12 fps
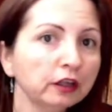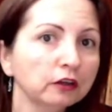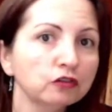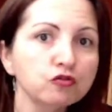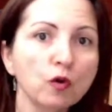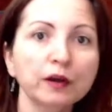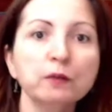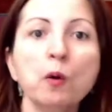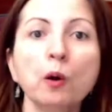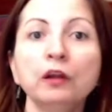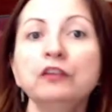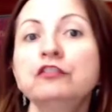try them
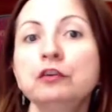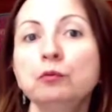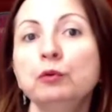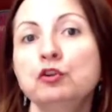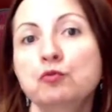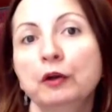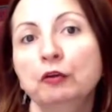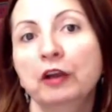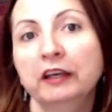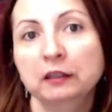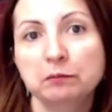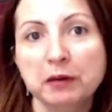all and see which one you
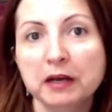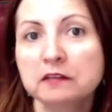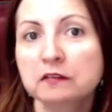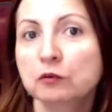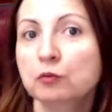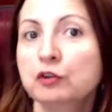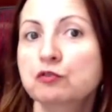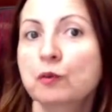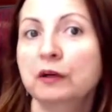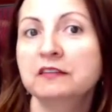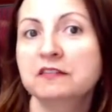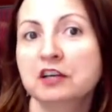like the best and which
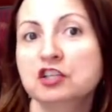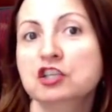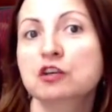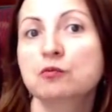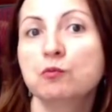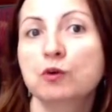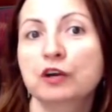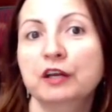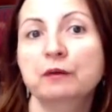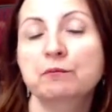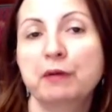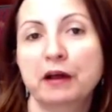one is actually
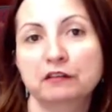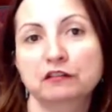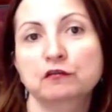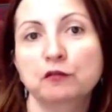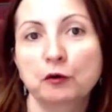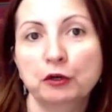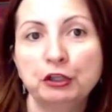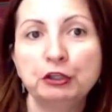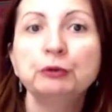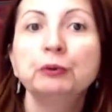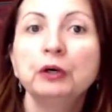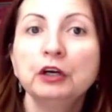working best for
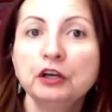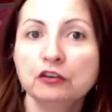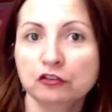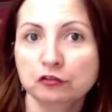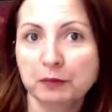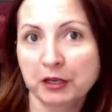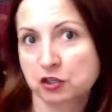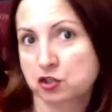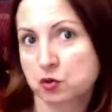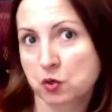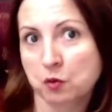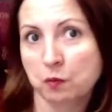you. Just make
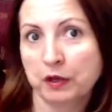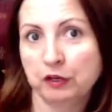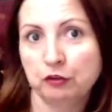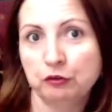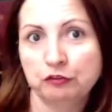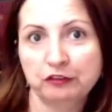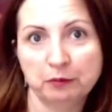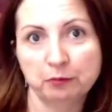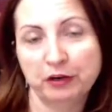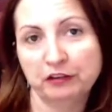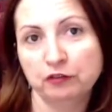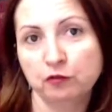sure when you use the
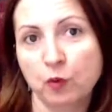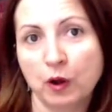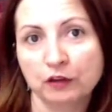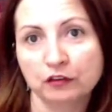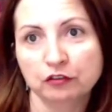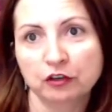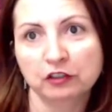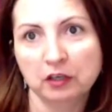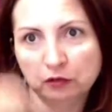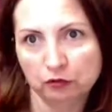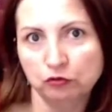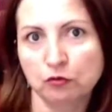abrasive ones, you
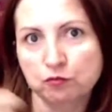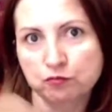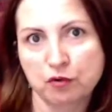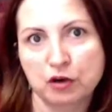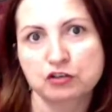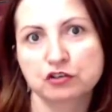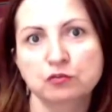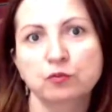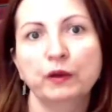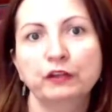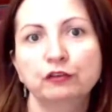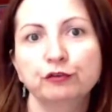don't brush it
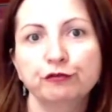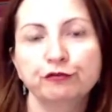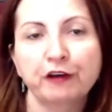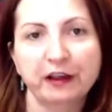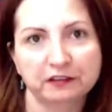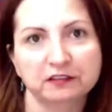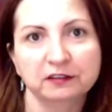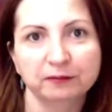way too fast.